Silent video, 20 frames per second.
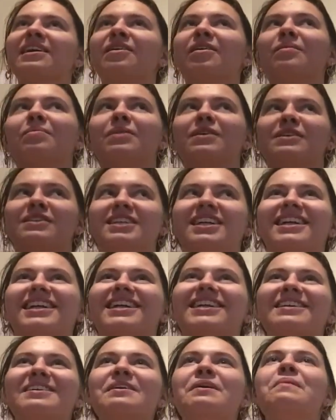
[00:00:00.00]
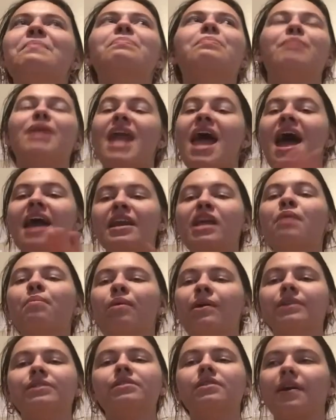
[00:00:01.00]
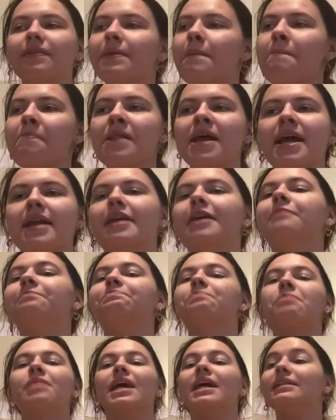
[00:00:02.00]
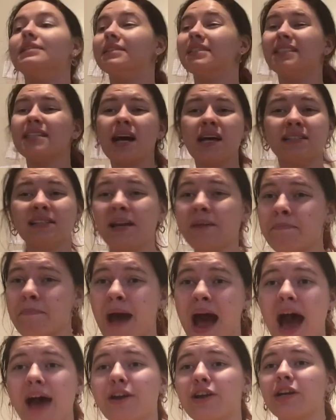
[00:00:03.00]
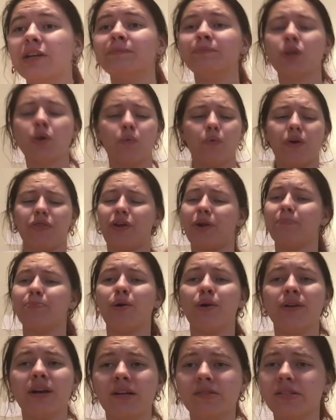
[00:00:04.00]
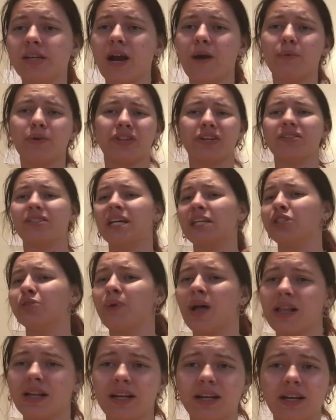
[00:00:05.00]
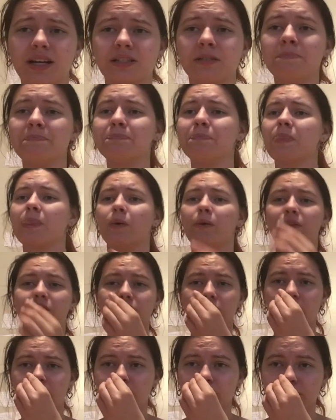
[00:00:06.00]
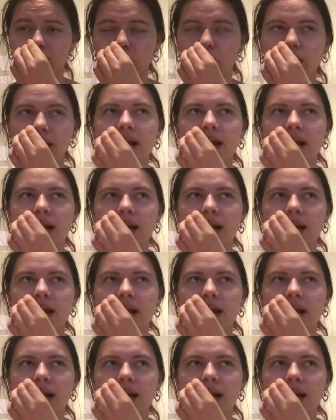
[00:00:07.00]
person, but any person on the planet. It doesn't matter what their pronouns are, what their sexuality is, what their gender is. Well, it